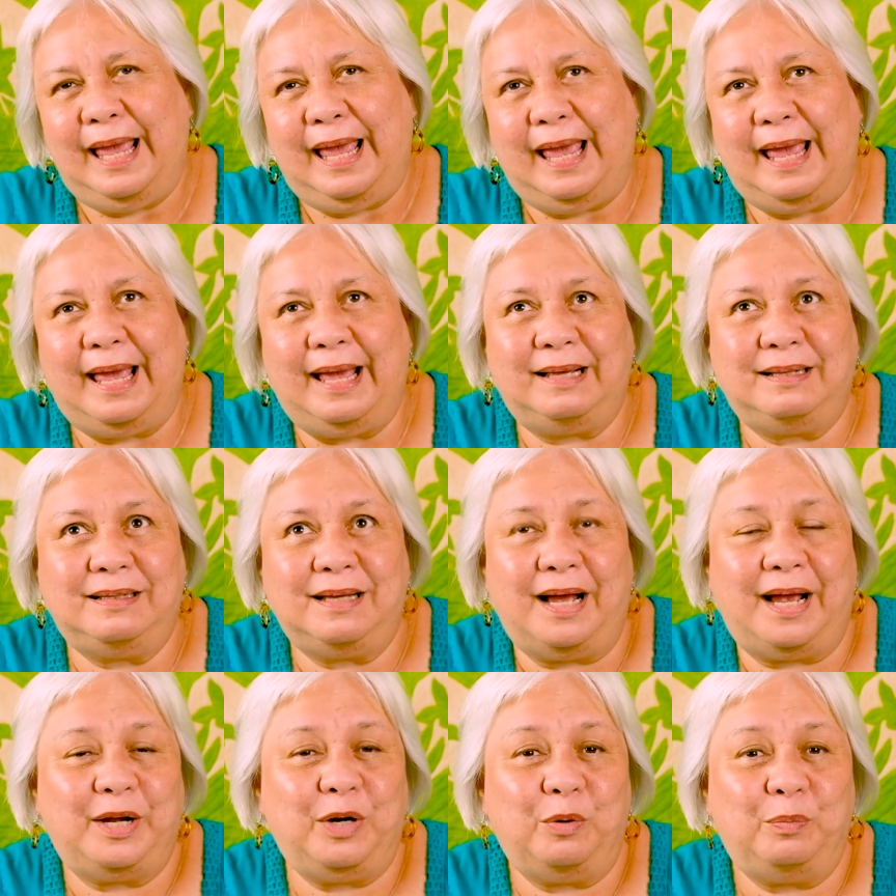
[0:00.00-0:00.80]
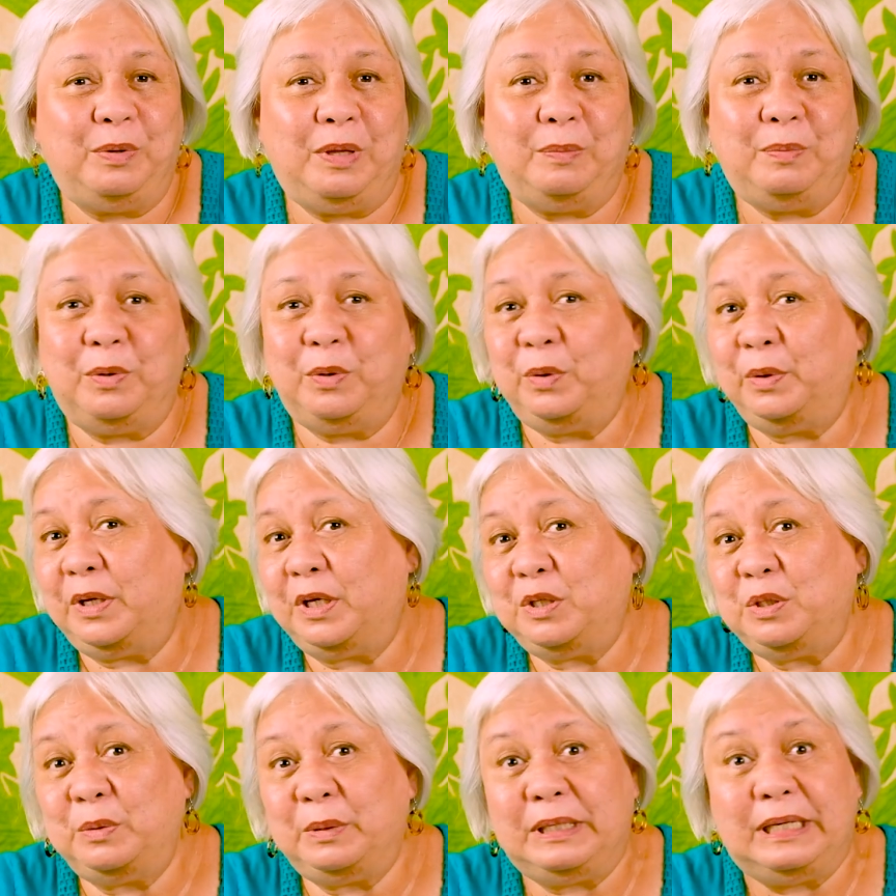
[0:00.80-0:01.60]
And I know people who
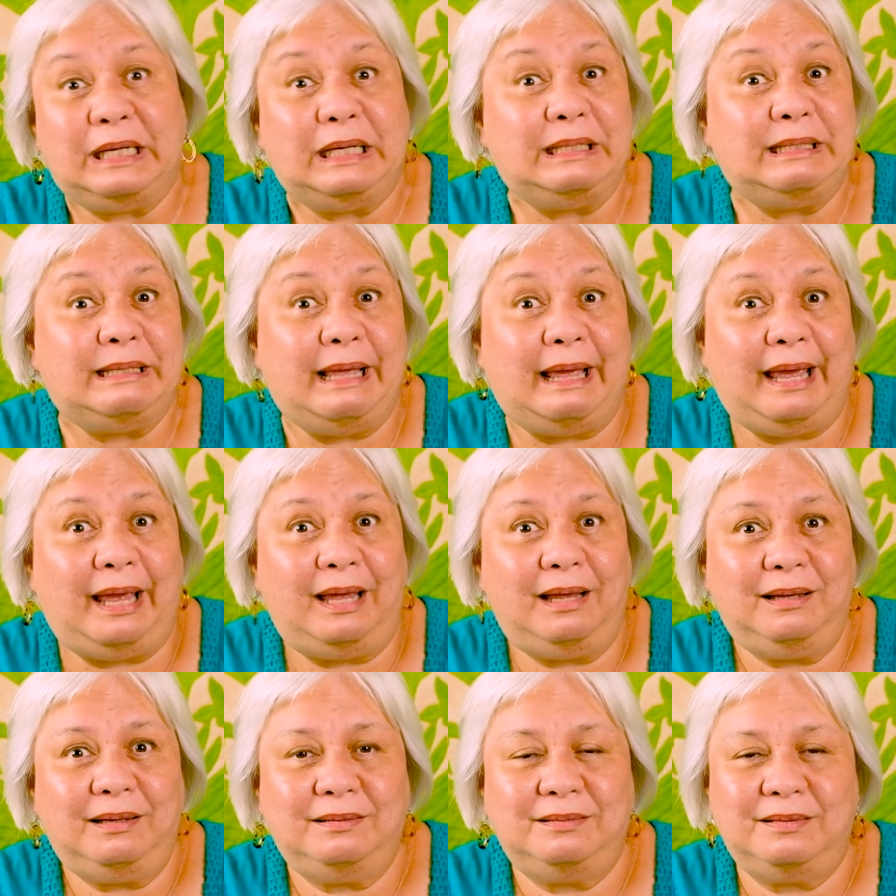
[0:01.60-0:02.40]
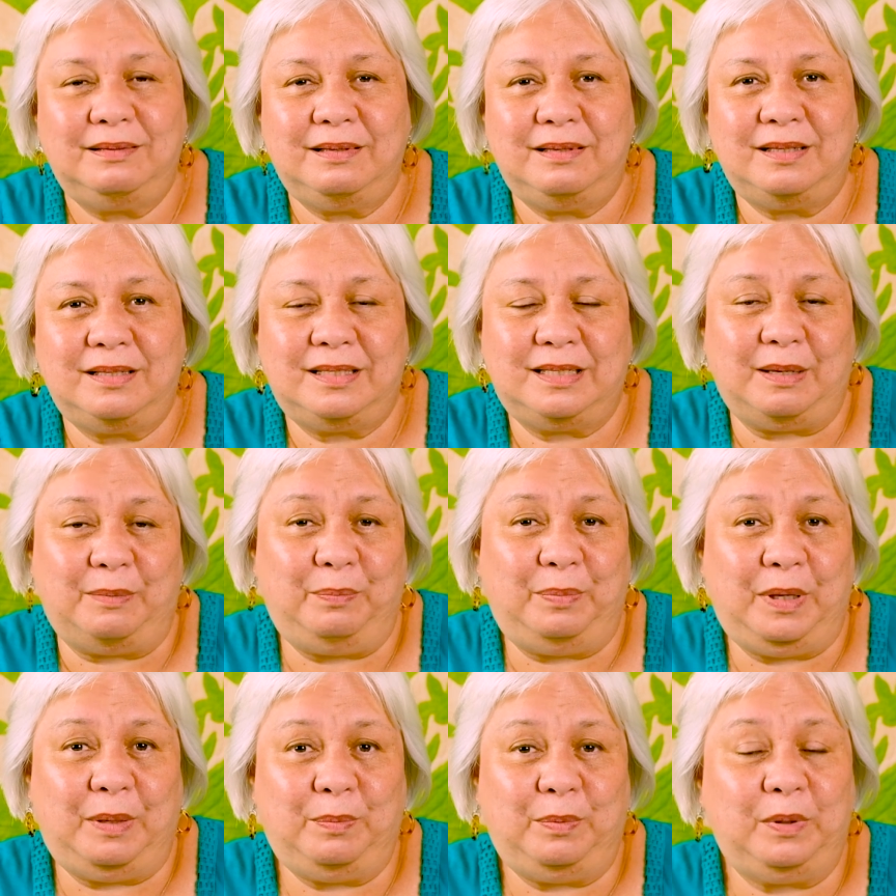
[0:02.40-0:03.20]
can do it in a day, and some
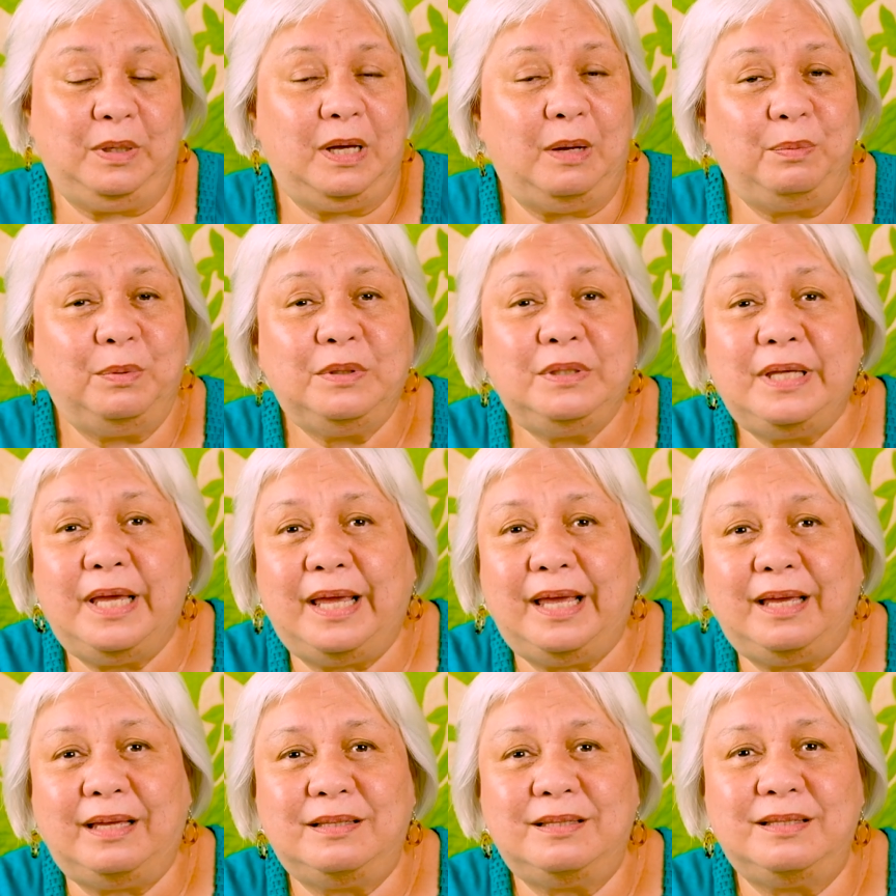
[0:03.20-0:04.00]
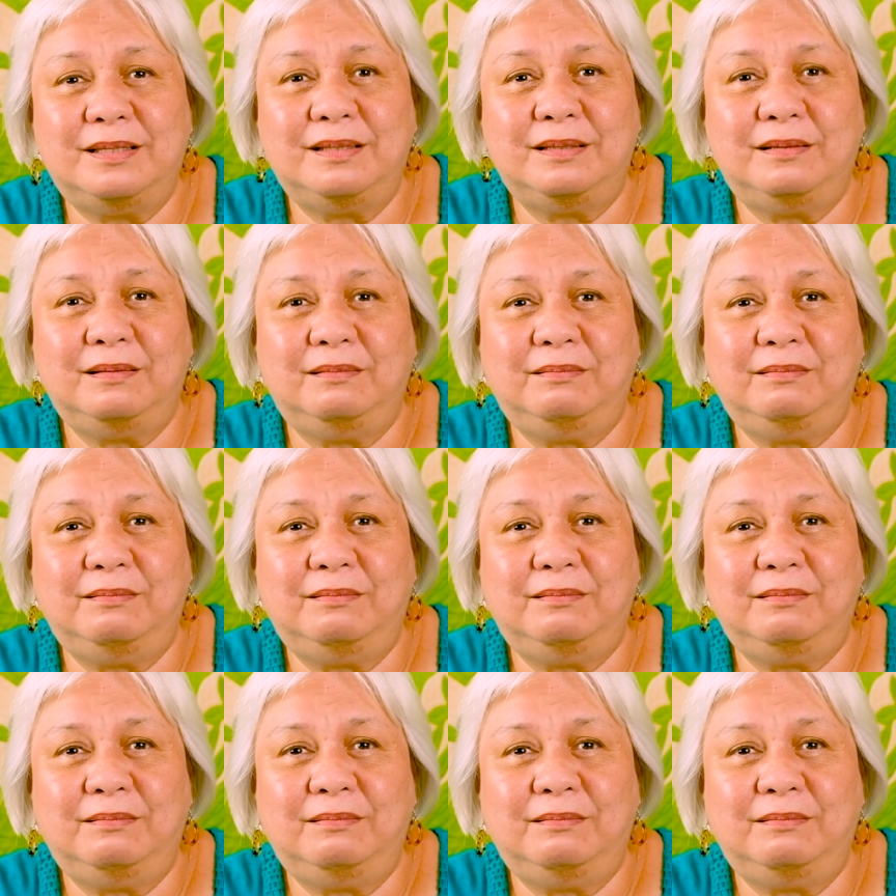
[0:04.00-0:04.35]
people a couple days,